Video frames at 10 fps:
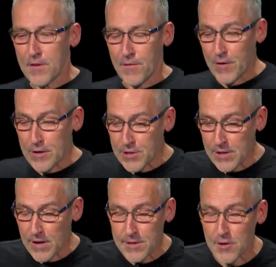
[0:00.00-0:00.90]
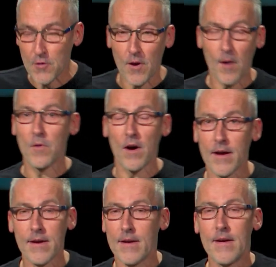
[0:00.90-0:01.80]
the first thing I do, I'm
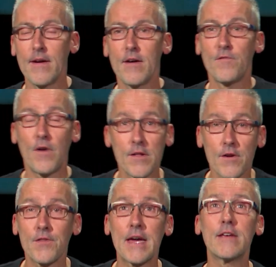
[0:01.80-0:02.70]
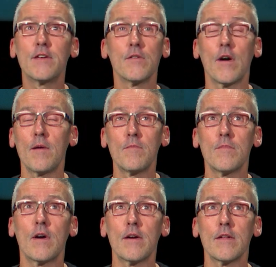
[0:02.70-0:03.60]
like, Father, thank you. I'm,
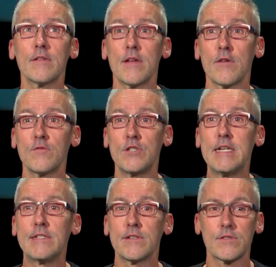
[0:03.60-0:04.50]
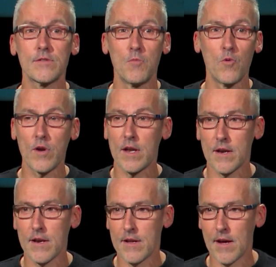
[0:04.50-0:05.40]
you know, Jesus,
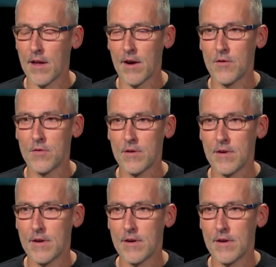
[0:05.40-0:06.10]
morning, hello.